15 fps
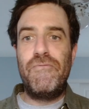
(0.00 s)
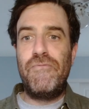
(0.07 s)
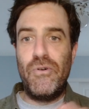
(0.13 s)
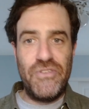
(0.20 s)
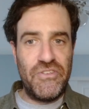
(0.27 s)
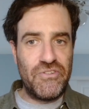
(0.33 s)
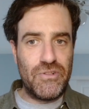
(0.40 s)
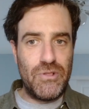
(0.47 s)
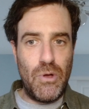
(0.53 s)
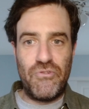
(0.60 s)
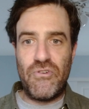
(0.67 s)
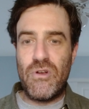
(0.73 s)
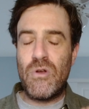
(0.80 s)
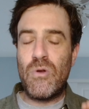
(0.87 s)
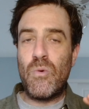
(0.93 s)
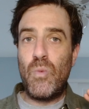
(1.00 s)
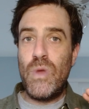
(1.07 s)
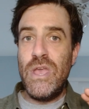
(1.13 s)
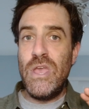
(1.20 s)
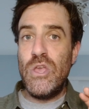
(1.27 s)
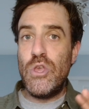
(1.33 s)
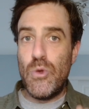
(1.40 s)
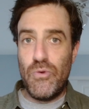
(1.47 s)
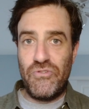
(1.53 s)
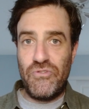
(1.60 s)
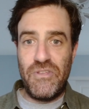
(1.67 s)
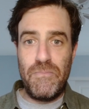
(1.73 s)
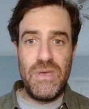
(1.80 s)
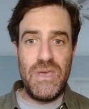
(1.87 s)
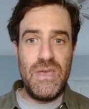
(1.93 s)
full disclosure, we used
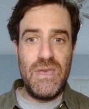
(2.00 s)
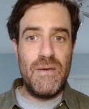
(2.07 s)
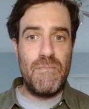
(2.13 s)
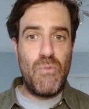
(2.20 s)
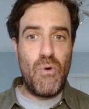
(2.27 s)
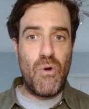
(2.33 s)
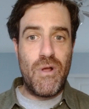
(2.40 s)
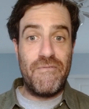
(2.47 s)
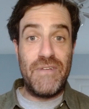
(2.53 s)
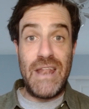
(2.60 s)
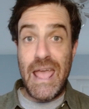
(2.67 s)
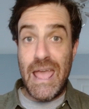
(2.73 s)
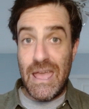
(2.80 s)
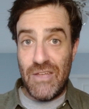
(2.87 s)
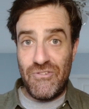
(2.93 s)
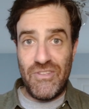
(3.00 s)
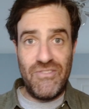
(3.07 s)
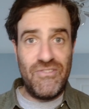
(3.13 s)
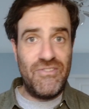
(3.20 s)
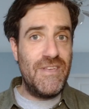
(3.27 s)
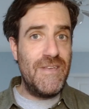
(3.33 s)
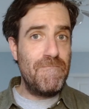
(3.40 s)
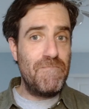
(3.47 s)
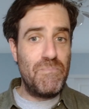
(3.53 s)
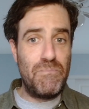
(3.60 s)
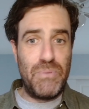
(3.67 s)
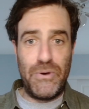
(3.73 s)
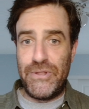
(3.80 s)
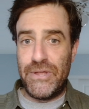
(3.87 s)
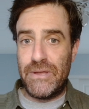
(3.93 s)
to be more of an agency
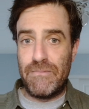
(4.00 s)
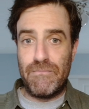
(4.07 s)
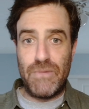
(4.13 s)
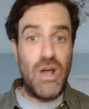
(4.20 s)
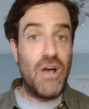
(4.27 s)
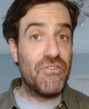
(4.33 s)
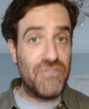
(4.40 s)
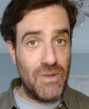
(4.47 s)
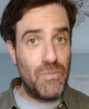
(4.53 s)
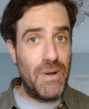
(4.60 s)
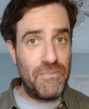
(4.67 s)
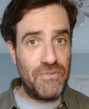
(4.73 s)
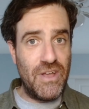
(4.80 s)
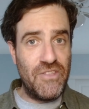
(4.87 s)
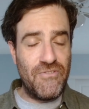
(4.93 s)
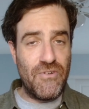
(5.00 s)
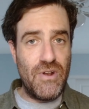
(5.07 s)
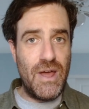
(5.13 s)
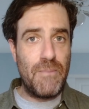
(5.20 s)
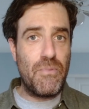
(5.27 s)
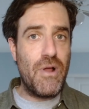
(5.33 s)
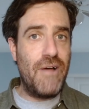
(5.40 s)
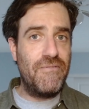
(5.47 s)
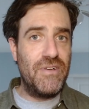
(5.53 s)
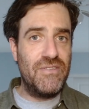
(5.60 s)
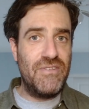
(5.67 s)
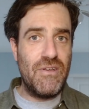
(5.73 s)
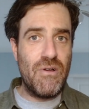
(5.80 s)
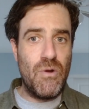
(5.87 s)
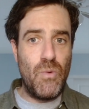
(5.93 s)
building custom websites for nonprofits
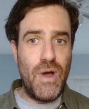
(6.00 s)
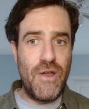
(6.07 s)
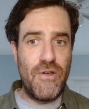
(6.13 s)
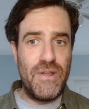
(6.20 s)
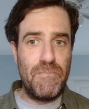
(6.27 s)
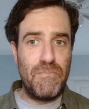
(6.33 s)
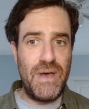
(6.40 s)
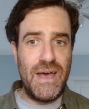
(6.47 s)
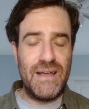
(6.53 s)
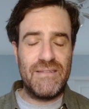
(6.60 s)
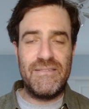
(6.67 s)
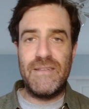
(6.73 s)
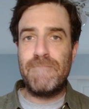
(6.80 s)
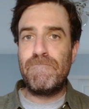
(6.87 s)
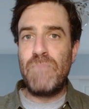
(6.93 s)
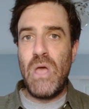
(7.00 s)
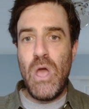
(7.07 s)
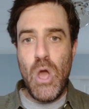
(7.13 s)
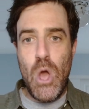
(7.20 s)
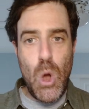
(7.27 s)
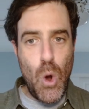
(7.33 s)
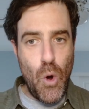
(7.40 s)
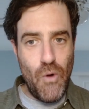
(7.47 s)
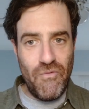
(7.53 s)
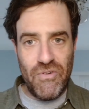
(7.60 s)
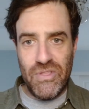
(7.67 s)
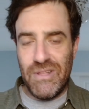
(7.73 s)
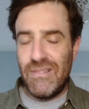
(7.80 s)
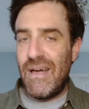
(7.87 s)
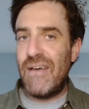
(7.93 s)
here at Wired Impact. And
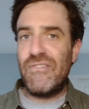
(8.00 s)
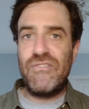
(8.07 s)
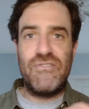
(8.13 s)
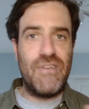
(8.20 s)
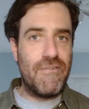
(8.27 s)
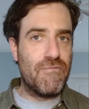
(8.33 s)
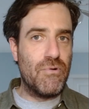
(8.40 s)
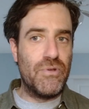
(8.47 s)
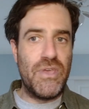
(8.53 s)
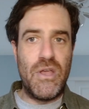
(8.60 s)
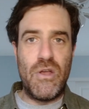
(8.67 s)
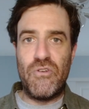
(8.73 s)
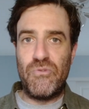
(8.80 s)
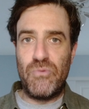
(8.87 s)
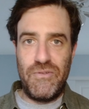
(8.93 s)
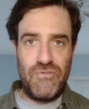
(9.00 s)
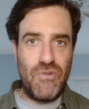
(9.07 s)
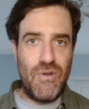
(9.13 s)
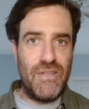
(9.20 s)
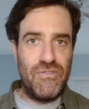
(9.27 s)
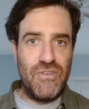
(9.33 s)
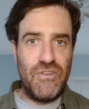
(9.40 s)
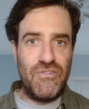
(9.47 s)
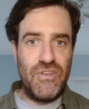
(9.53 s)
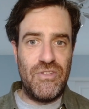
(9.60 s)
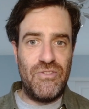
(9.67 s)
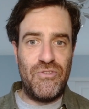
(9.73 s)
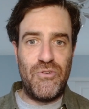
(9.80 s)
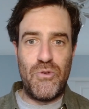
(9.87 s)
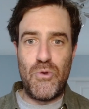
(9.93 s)
over the last several years, we've
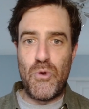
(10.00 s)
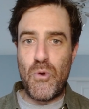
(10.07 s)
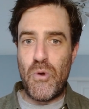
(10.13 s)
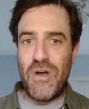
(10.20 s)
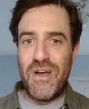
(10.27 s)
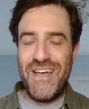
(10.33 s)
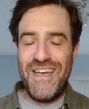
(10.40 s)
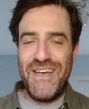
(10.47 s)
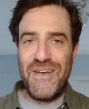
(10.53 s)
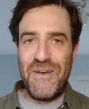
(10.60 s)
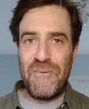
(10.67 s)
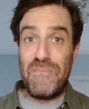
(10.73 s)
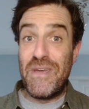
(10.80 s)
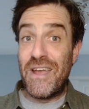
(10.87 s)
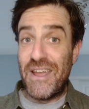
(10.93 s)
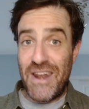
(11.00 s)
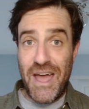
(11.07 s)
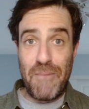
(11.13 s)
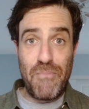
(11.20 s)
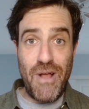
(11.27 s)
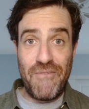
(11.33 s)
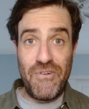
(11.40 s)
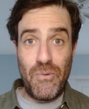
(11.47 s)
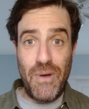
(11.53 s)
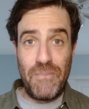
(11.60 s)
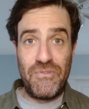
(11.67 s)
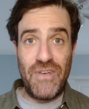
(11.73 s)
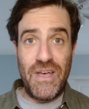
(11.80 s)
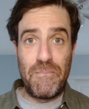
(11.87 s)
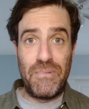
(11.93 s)
transitioned to being a nonprofit
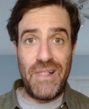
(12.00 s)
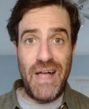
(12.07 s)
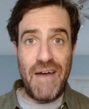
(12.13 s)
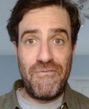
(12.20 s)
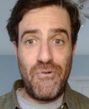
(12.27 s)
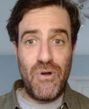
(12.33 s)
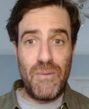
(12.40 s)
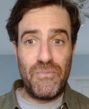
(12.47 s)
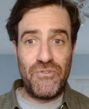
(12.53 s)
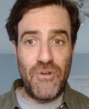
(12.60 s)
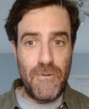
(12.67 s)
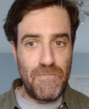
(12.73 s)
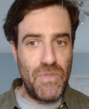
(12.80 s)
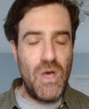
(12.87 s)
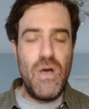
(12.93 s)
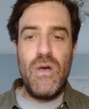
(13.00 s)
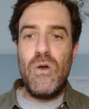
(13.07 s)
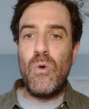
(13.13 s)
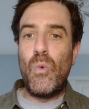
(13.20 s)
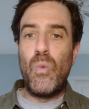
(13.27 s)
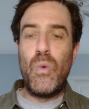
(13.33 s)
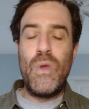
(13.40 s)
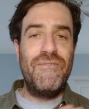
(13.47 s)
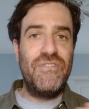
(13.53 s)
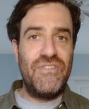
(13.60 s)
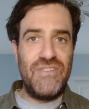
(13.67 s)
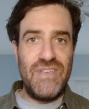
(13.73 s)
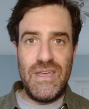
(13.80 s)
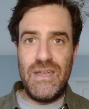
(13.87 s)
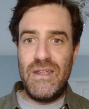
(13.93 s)
website platform. So we've
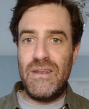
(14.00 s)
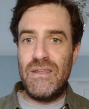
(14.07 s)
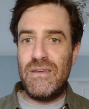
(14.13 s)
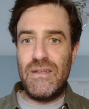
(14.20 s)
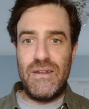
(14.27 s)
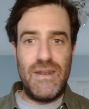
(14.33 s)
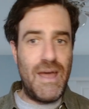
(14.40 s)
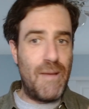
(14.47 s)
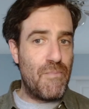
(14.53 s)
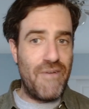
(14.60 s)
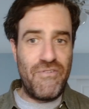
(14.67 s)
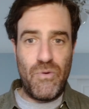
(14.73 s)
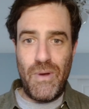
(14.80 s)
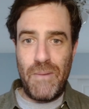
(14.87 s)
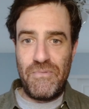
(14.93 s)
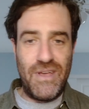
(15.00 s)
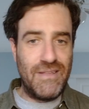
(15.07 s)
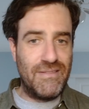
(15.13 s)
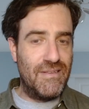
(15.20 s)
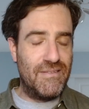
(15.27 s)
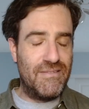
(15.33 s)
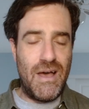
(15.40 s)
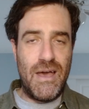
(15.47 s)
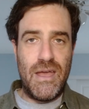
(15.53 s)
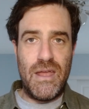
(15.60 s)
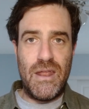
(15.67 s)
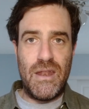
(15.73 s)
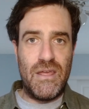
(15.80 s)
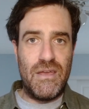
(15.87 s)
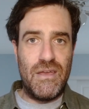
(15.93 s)
seen nonprofit website
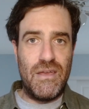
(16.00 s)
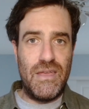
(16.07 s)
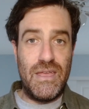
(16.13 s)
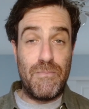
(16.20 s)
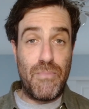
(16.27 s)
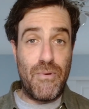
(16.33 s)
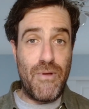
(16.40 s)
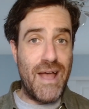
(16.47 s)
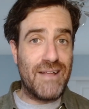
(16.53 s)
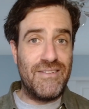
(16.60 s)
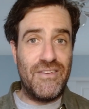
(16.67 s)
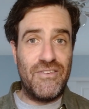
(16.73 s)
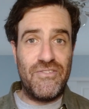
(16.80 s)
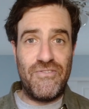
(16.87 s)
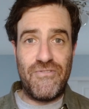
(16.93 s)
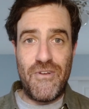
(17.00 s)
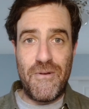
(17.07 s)
design in practice